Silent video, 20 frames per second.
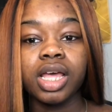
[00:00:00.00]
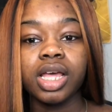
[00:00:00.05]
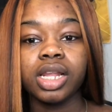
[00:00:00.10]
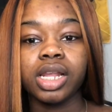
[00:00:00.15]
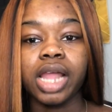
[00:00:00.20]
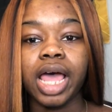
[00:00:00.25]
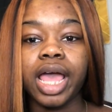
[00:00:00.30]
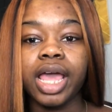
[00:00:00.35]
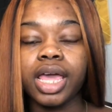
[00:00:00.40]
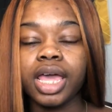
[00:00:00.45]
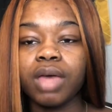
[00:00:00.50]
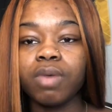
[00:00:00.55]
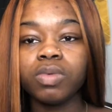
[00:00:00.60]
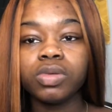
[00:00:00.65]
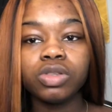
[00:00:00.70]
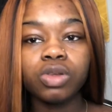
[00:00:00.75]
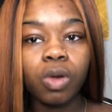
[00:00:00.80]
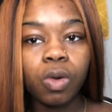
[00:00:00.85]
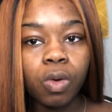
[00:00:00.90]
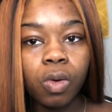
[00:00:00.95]
like it was
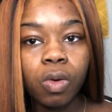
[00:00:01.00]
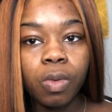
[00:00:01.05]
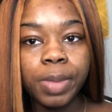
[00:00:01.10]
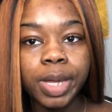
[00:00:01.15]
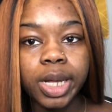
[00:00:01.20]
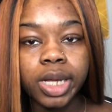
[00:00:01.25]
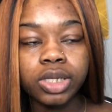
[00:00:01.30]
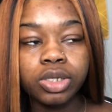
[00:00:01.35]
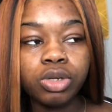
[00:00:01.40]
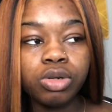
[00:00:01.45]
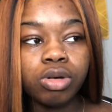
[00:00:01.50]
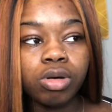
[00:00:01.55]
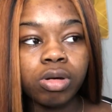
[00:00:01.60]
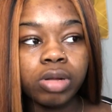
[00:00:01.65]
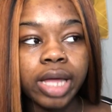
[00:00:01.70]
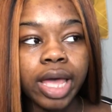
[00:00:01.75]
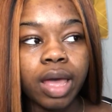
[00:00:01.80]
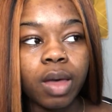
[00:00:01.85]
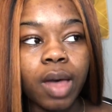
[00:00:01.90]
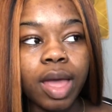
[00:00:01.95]
cool because like